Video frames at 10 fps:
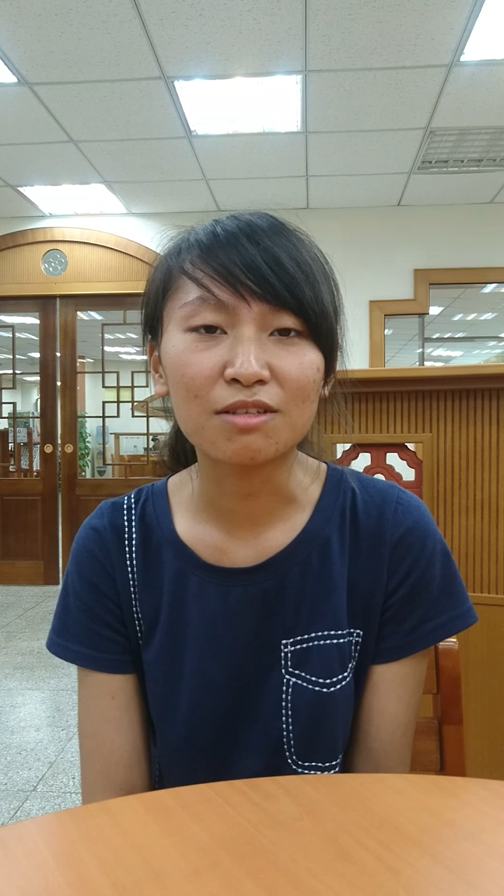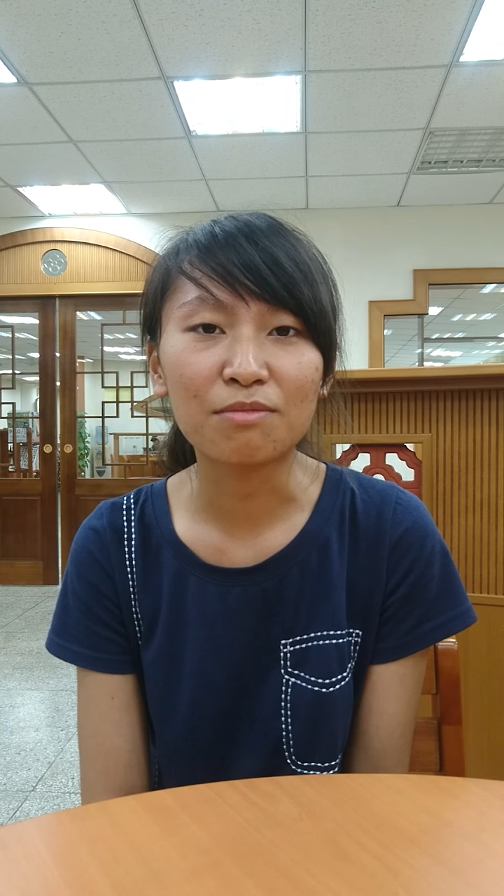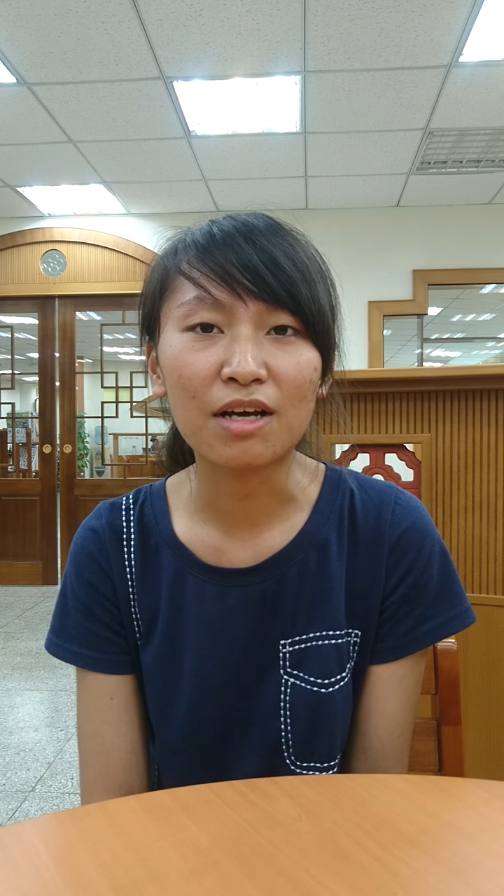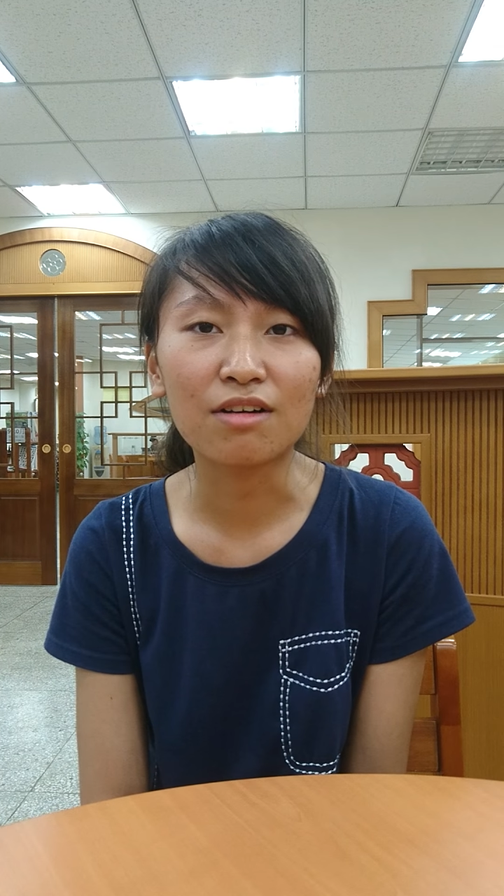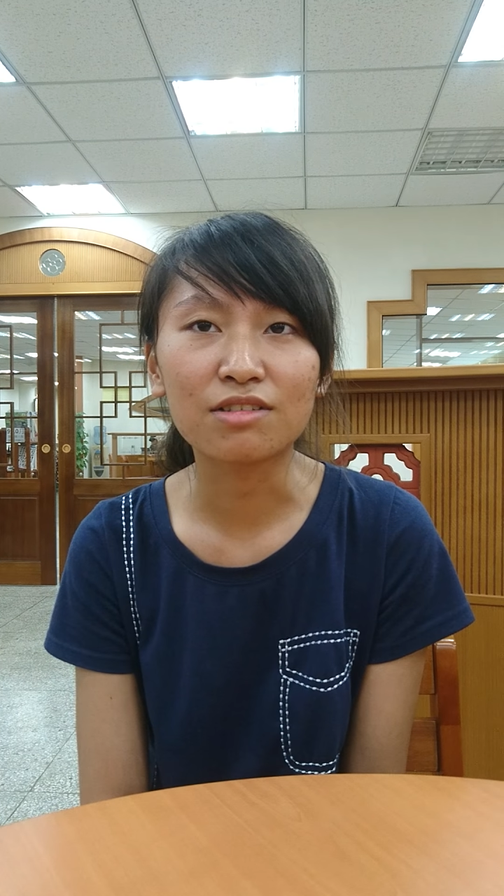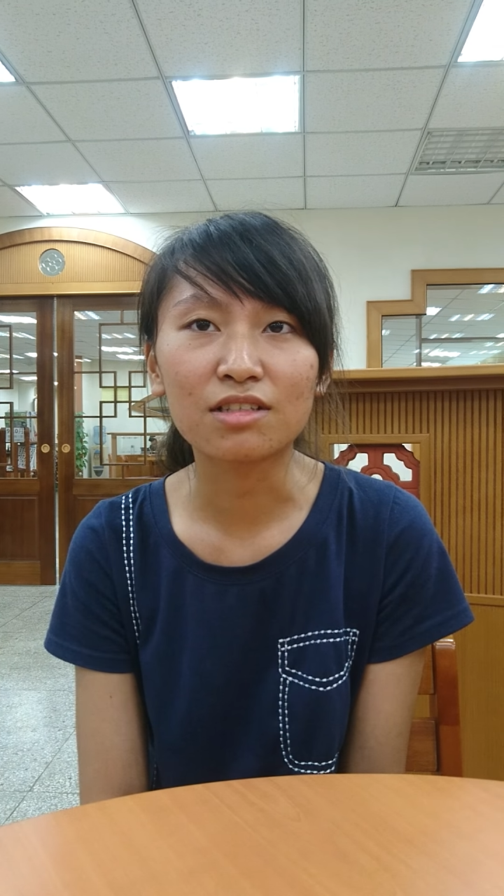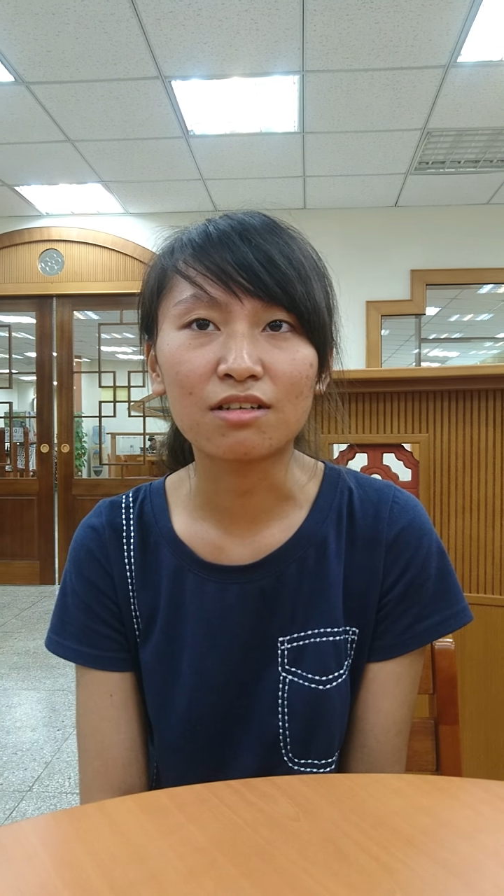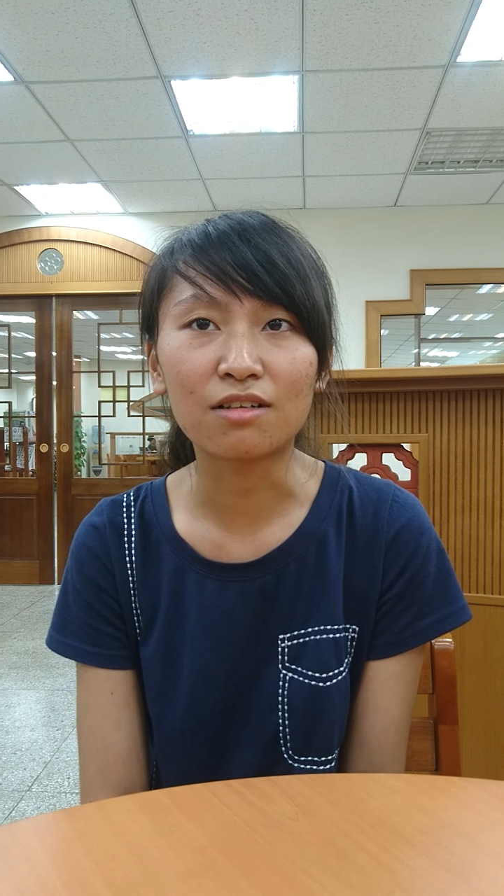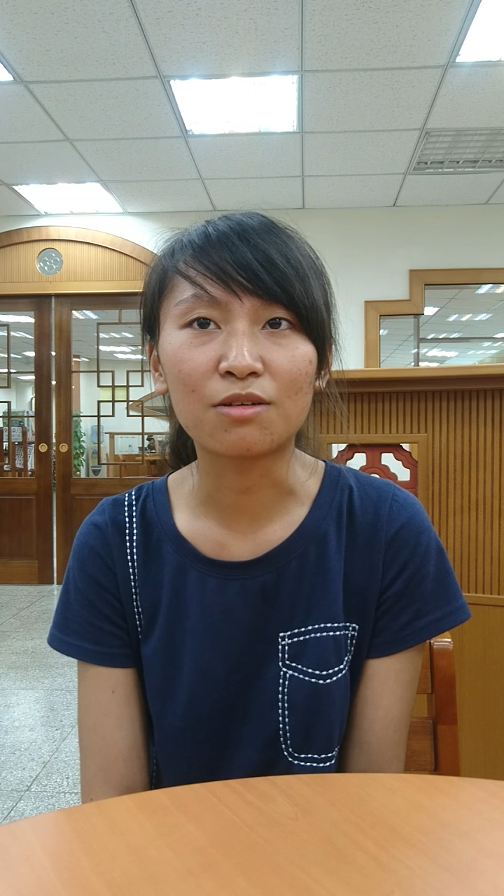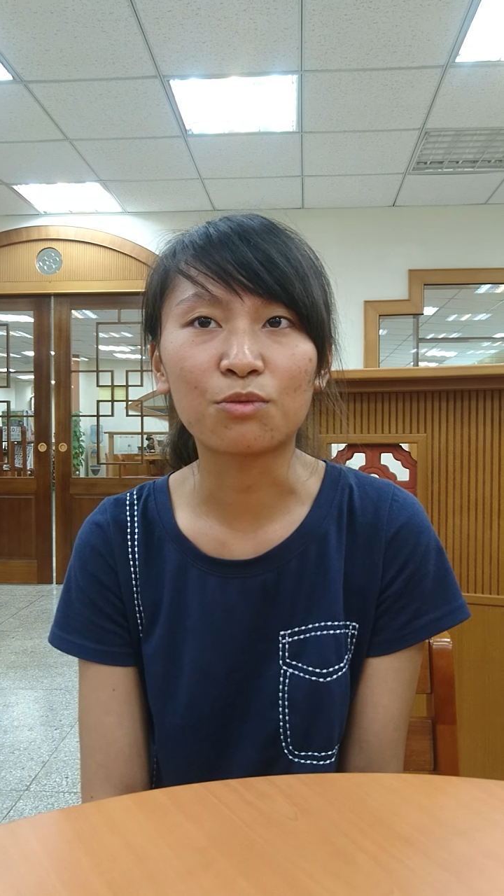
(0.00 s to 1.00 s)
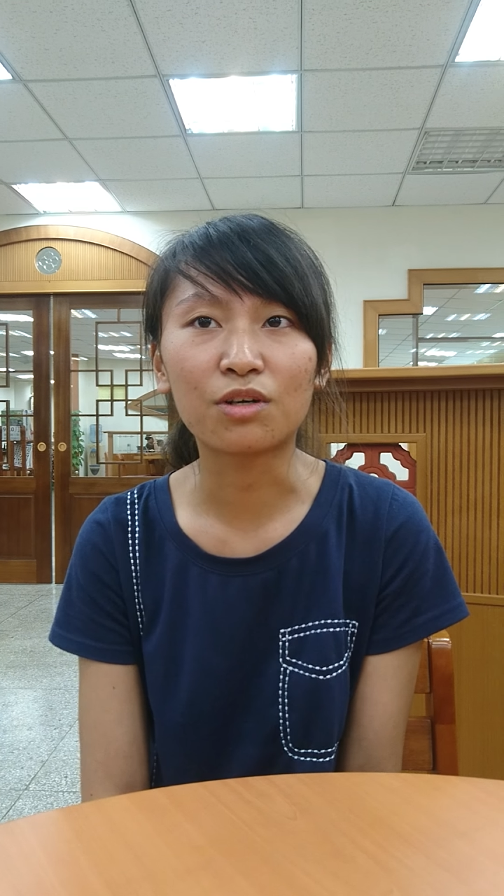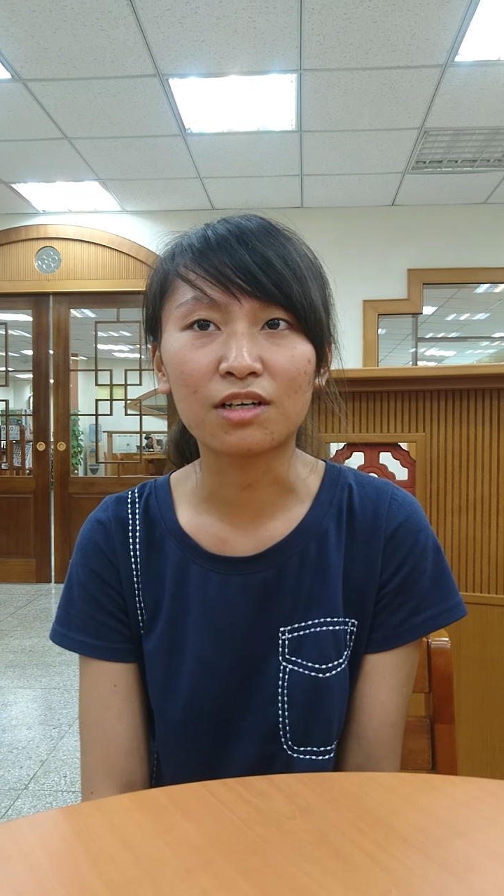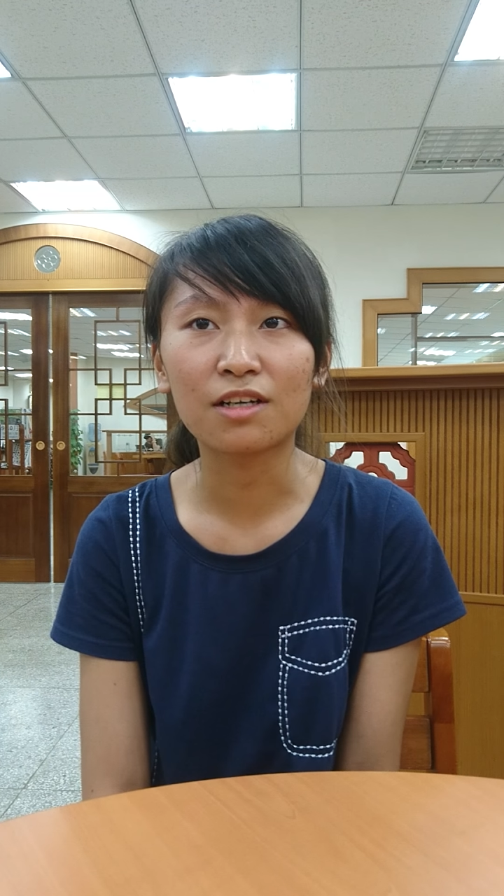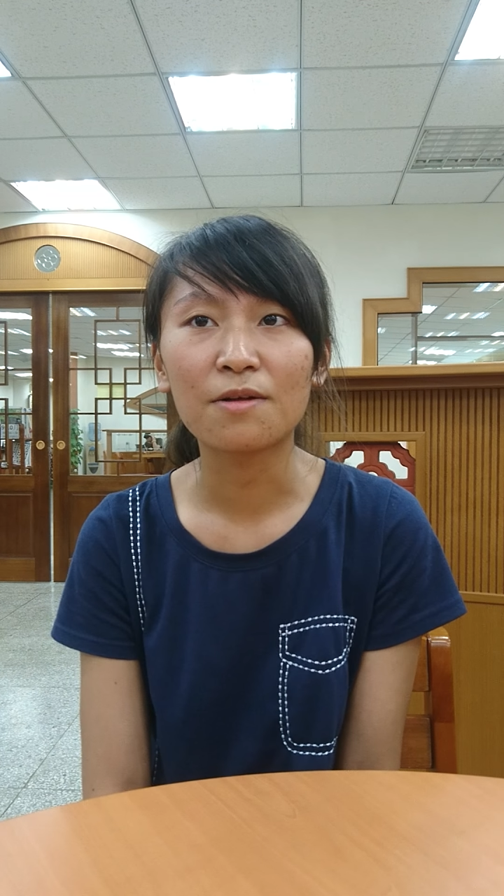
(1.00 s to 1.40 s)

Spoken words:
about her work,